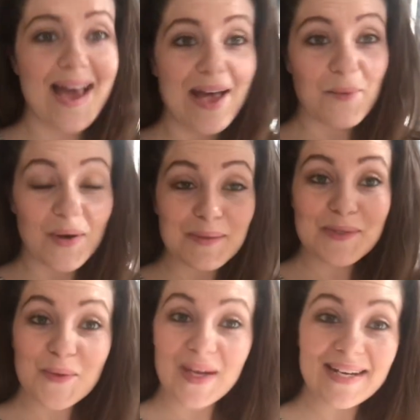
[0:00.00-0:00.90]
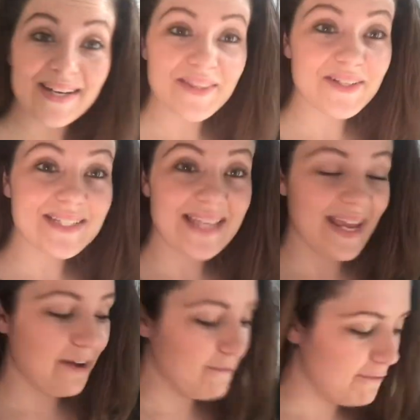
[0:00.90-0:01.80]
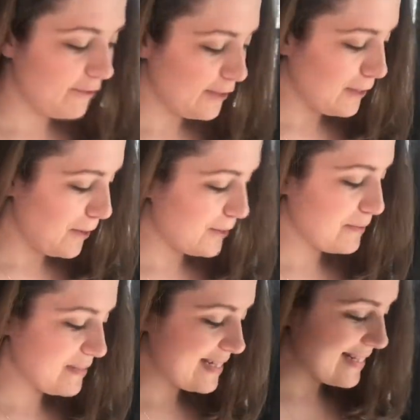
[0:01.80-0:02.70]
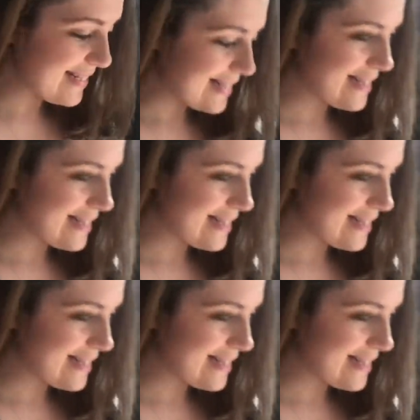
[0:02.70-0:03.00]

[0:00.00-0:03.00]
And welcome to another day of Vlogmas.